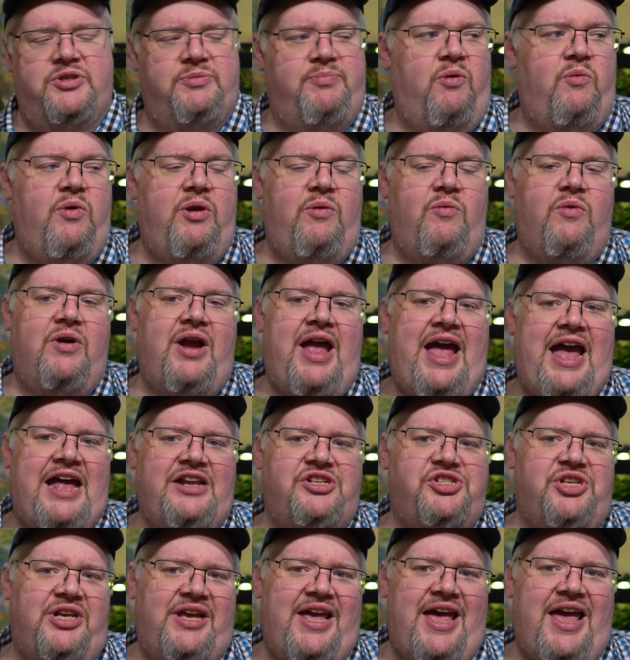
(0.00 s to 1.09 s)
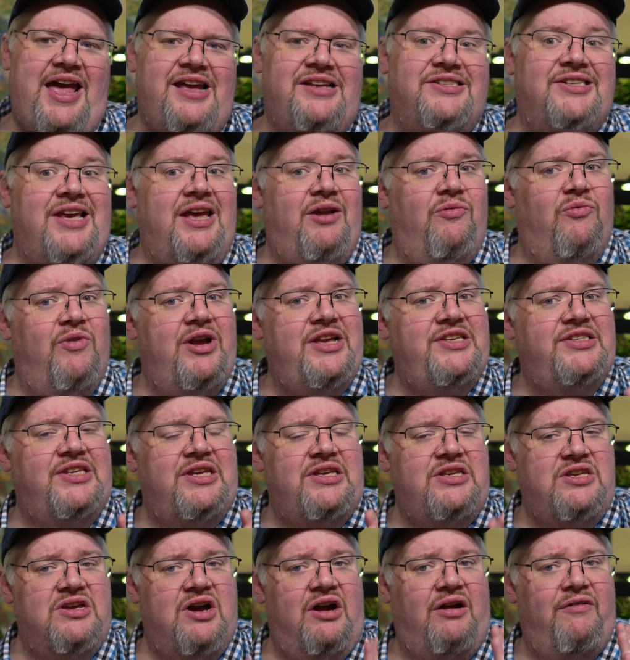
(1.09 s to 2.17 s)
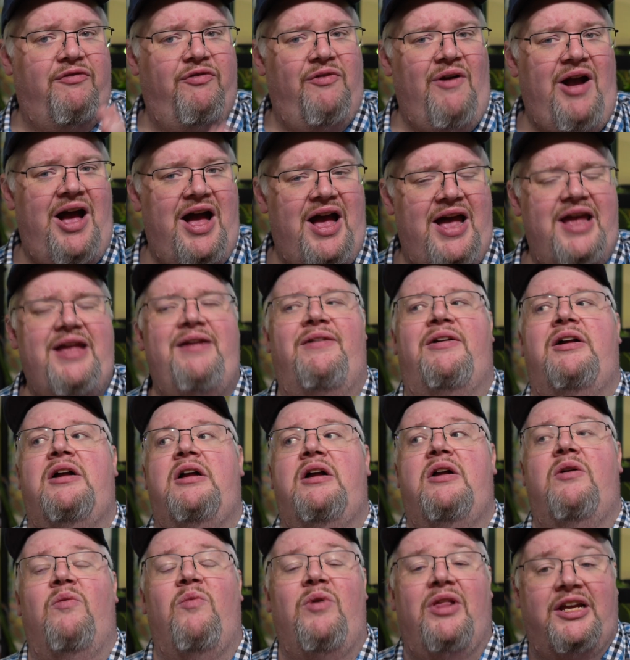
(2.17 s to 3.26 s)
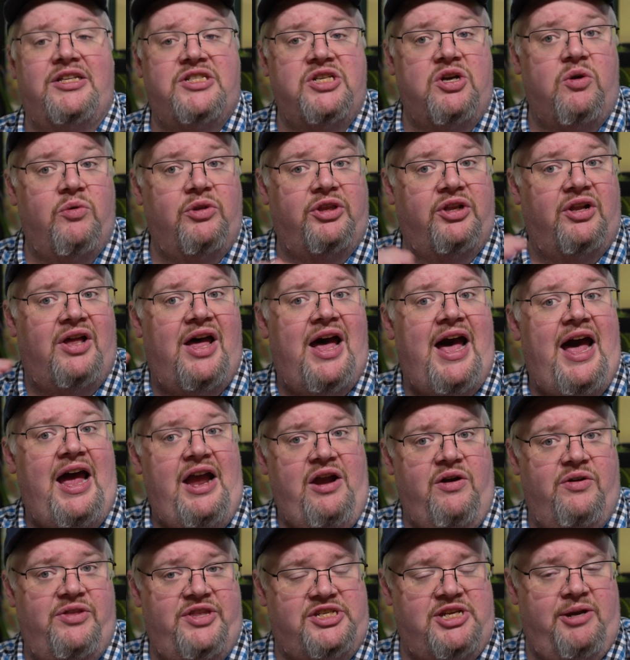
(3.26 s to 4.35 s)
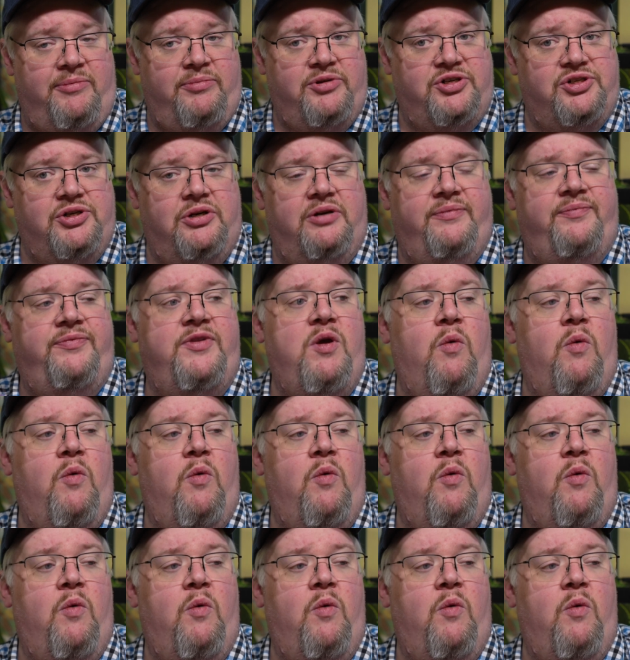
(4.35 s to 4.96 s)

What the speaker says: but when we're hatching eggs and raising young fry, we like to go a little higher on the temperature.